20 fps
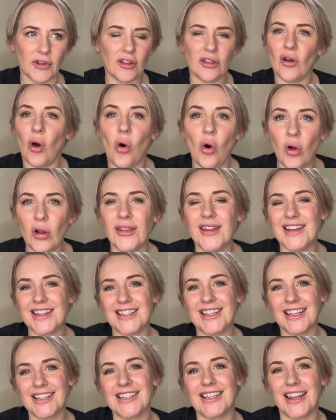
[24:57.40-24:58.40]
All these
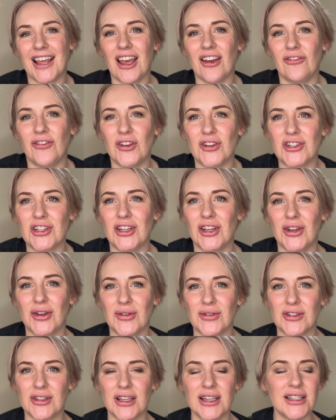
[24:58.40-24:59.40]
things are there for you to
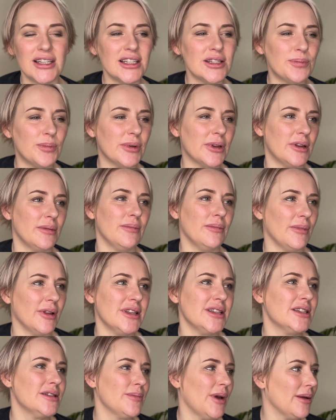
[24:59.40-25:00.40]
use. This
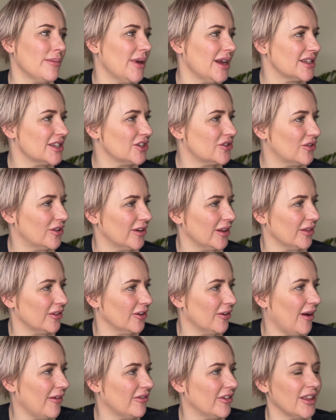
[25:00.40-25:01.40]
is my message running
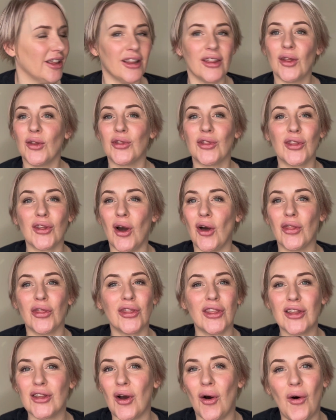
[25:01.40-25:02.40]
through everything.
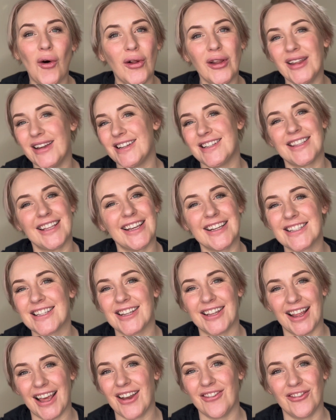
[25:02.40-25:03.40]
All these things
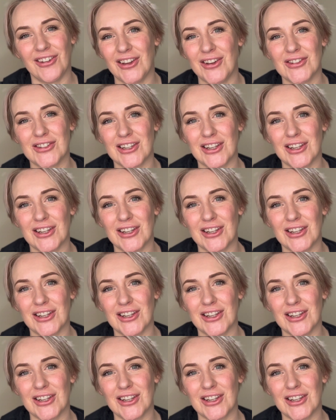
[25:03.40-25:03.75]
are there for you to